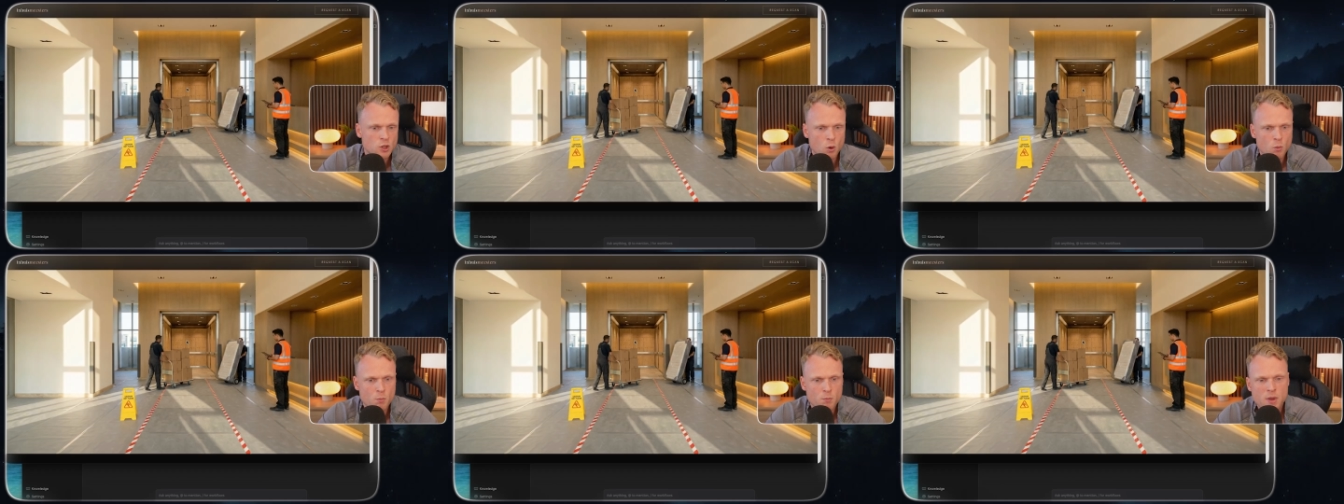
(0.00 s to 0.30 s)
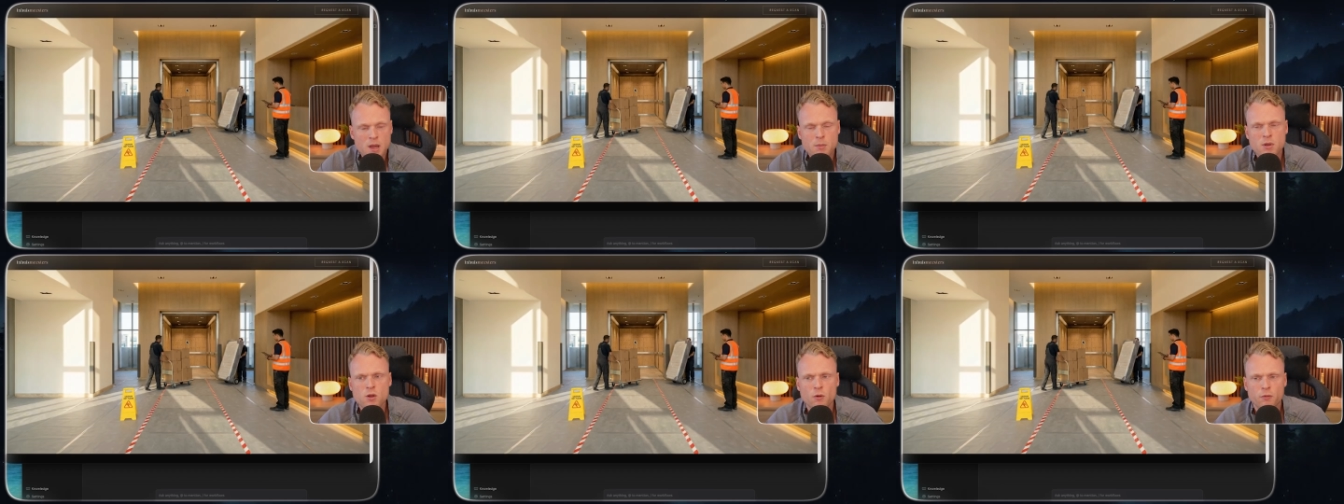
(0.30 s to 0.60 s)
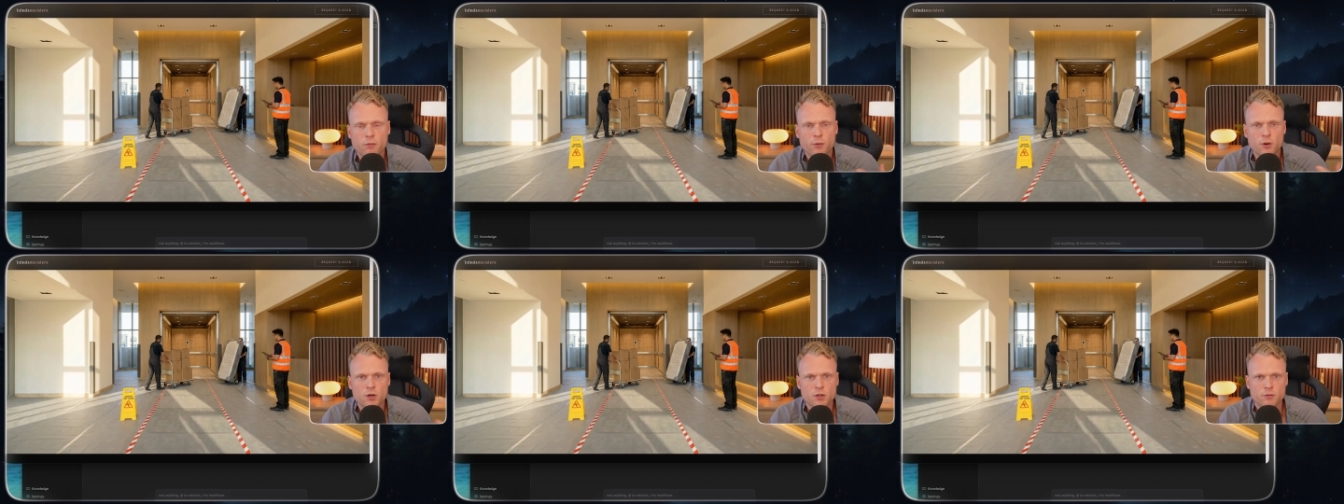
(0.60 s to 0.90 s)
So maybe your
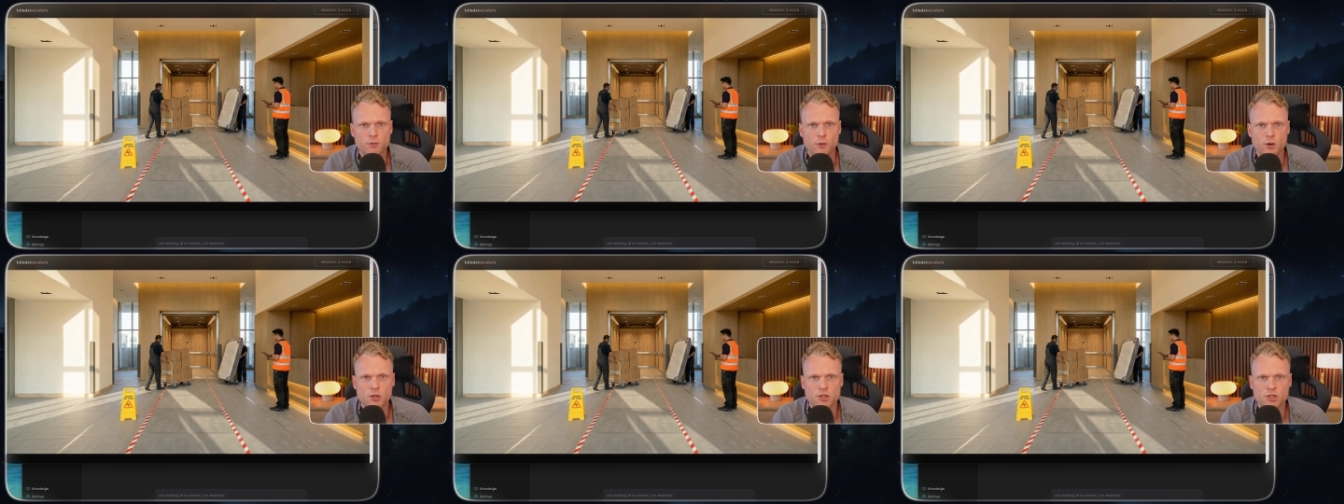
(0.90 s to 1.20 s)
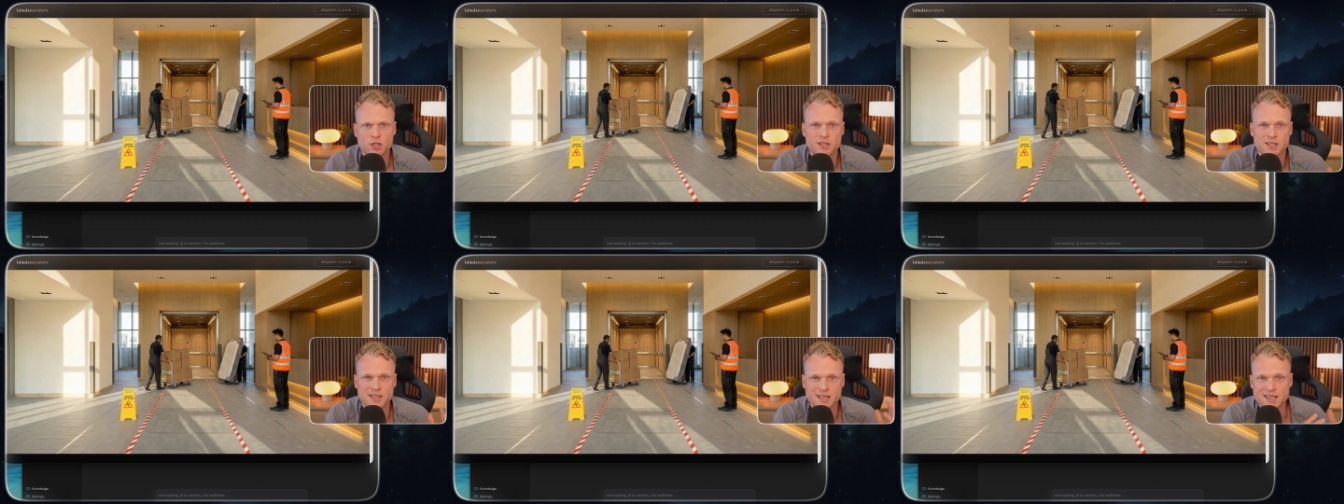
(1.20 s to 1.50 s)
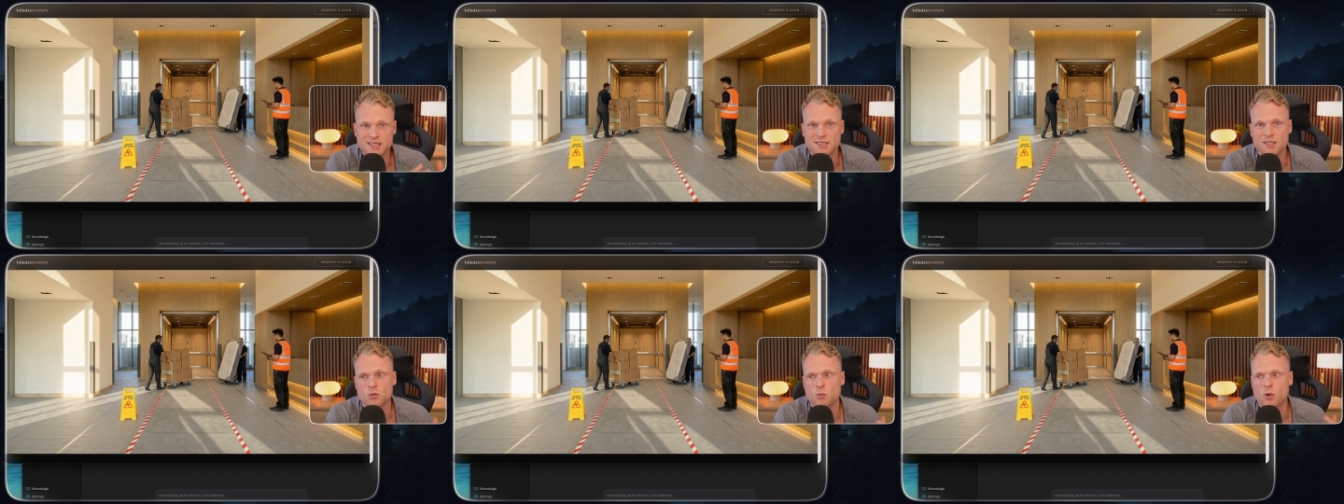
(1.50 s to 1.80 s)
first version
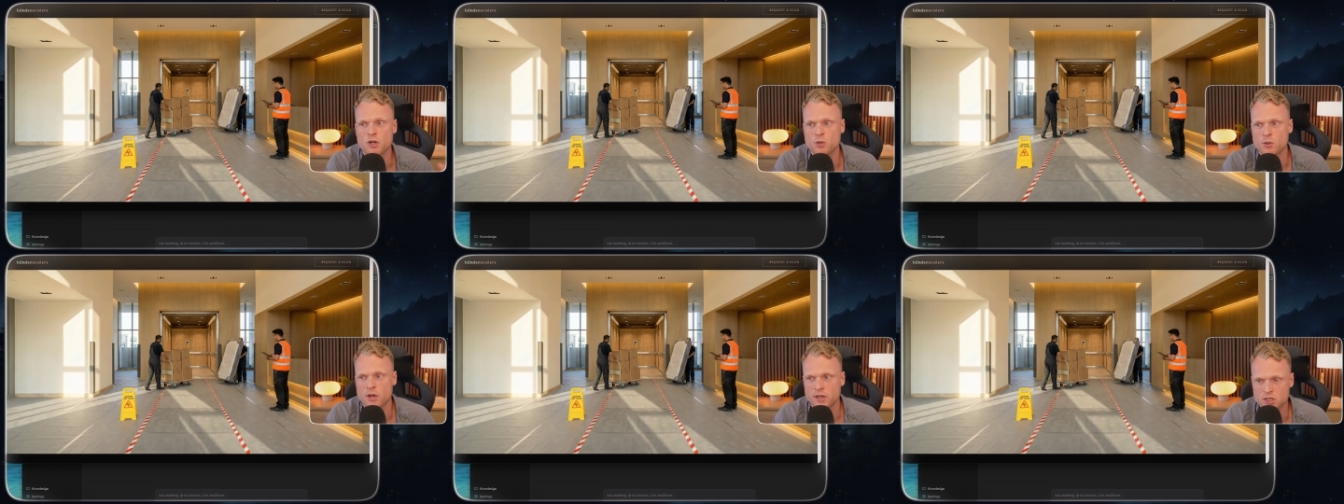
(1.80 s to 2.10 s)
isn't what you